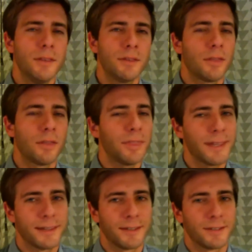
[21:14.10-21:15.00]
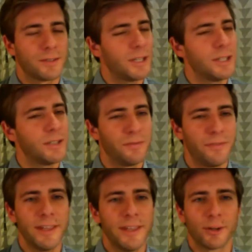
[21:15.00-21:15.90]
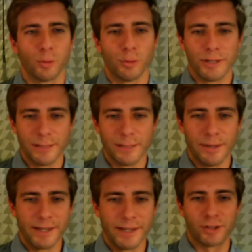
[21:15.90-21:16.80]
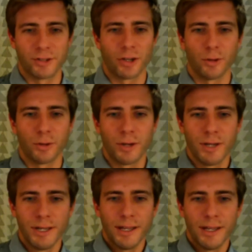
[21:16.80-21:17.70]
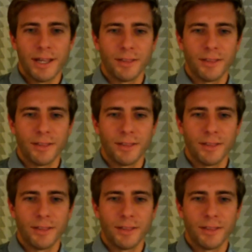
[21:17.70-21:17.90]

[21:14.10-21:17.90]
The thing is, his feet are really big, so the